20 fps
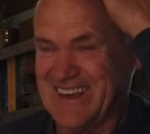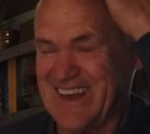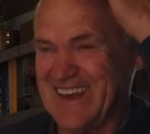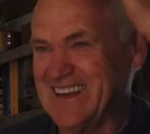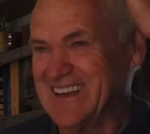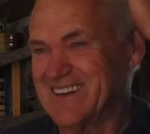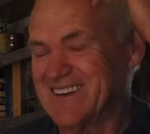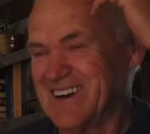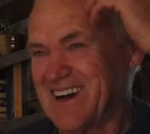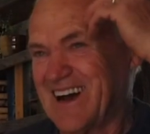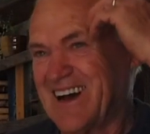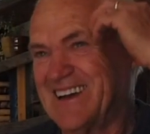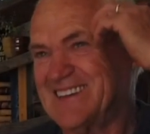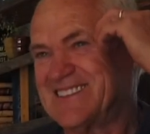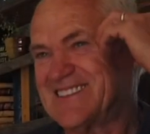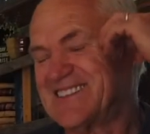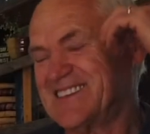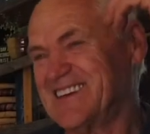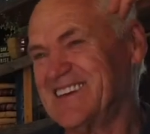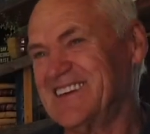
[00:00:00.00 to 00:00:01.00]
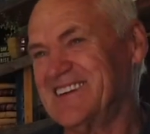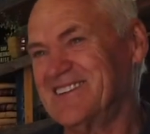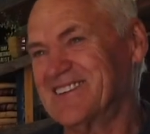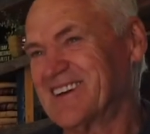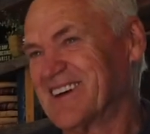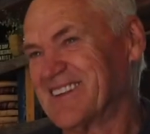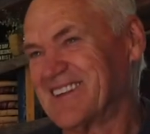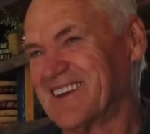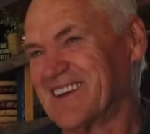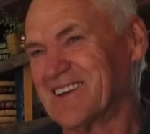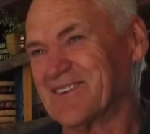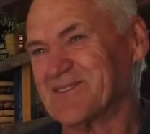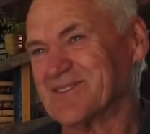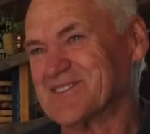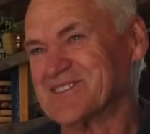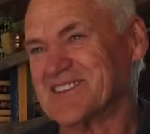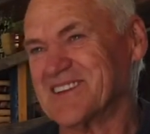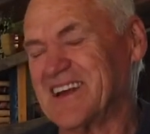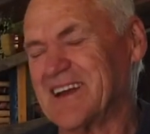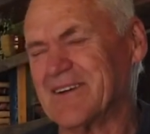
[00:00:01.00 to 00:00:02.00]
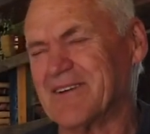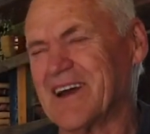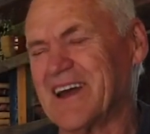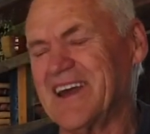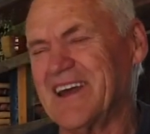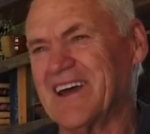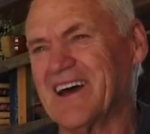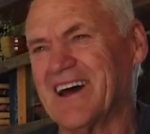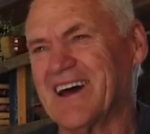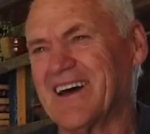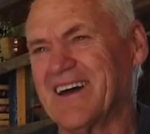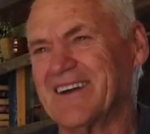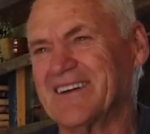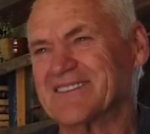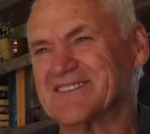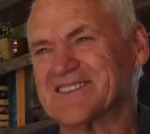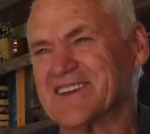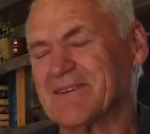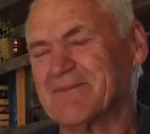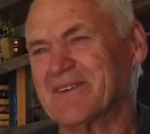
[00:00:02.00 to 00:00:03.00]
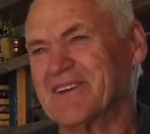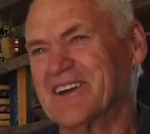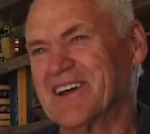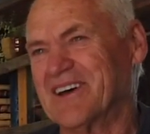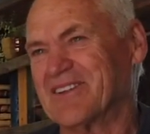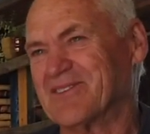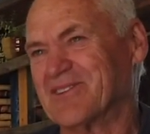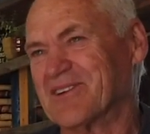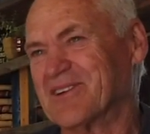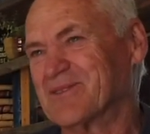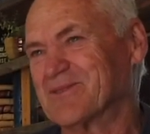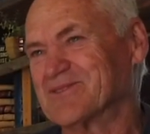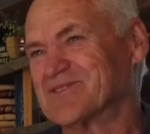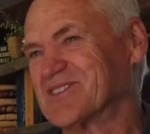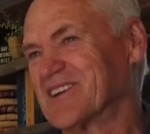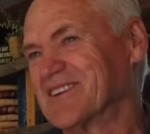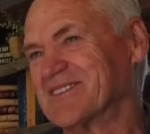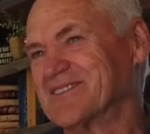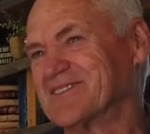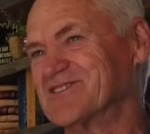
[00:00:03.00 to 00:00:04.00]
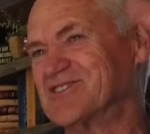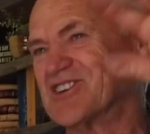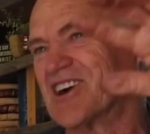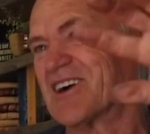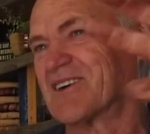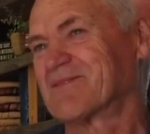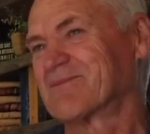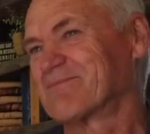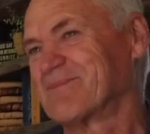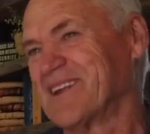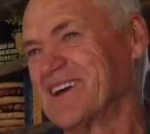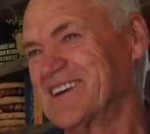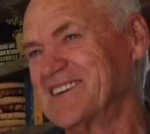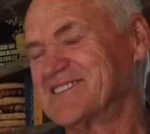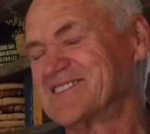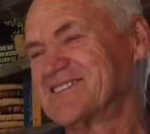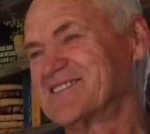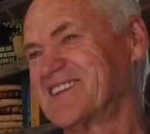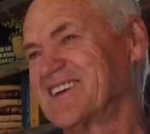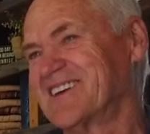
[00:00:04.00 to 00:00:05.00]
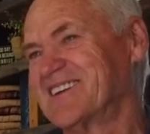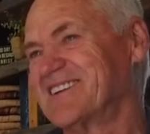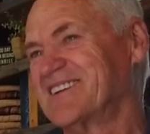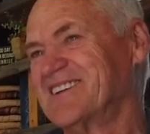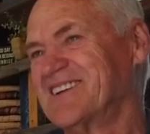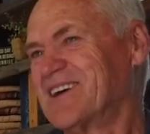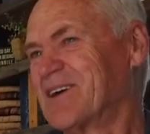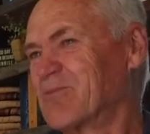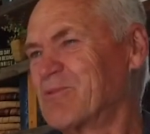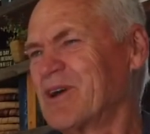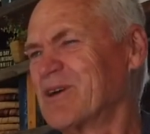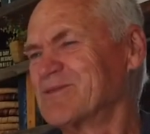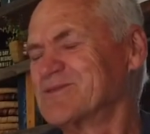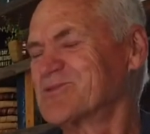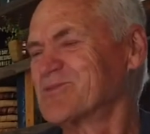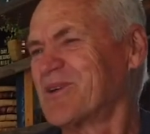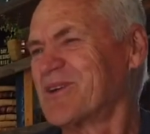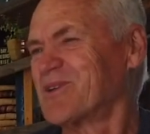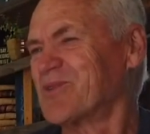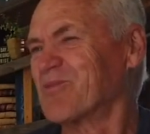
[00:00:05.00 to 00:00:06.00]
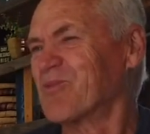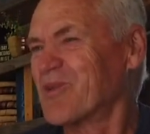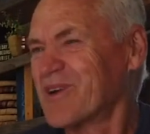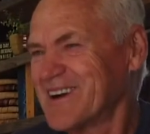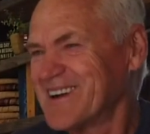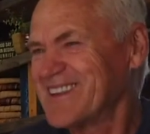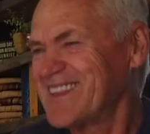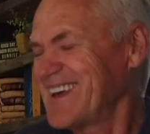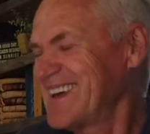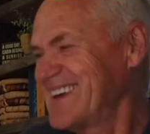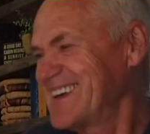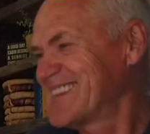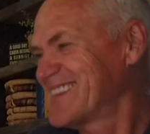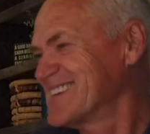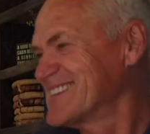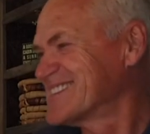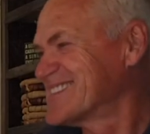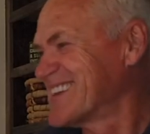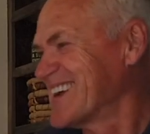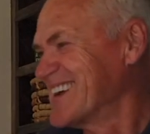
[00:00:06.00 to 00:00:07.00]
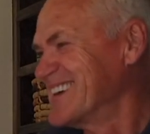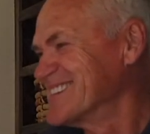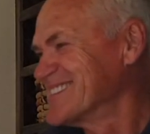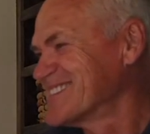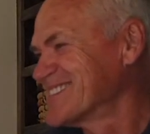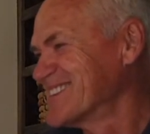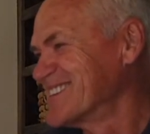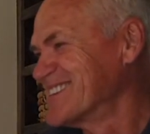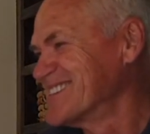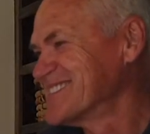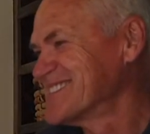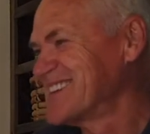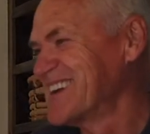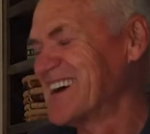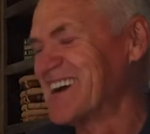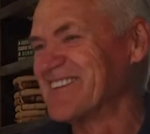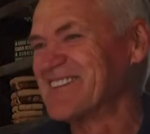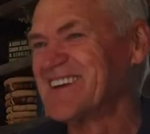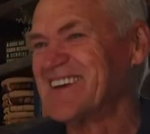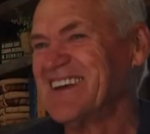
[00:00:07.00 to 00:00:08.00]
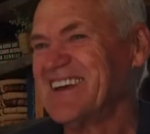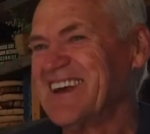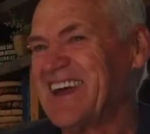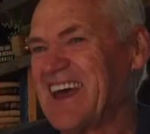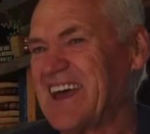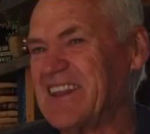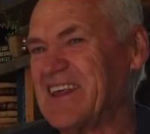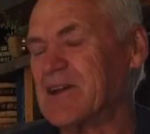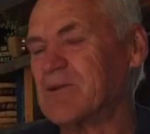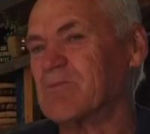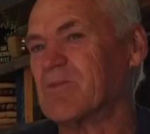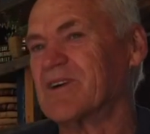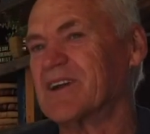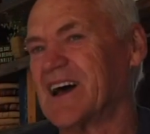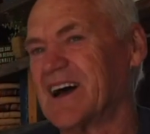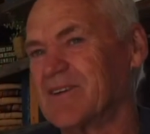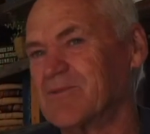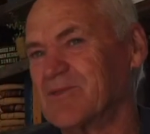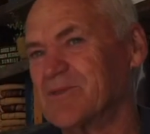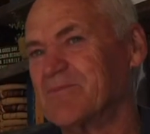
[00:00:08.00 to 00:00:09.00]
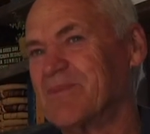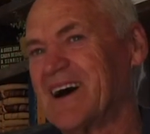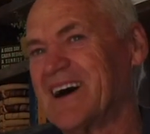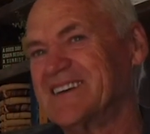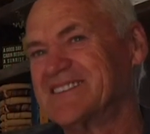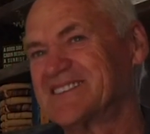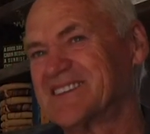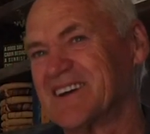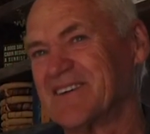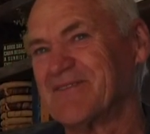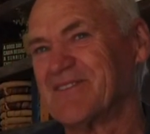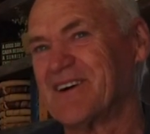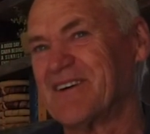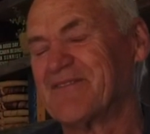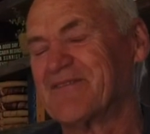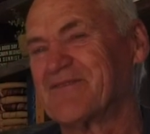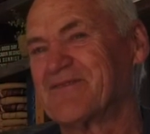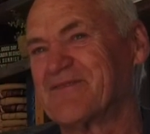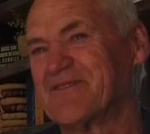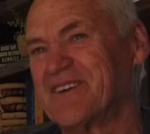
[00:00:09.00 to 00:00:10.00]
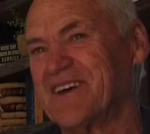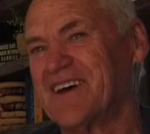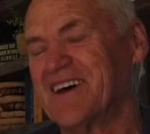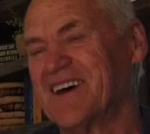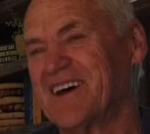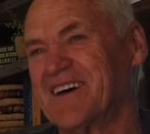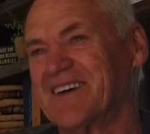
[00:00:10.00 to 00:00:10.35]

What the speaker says: AIC, I think it was an AI, something or another. It was a junk place that we always wondered, where did they get this sort of stuff? Mm-hmm. And then when I would buy stuff off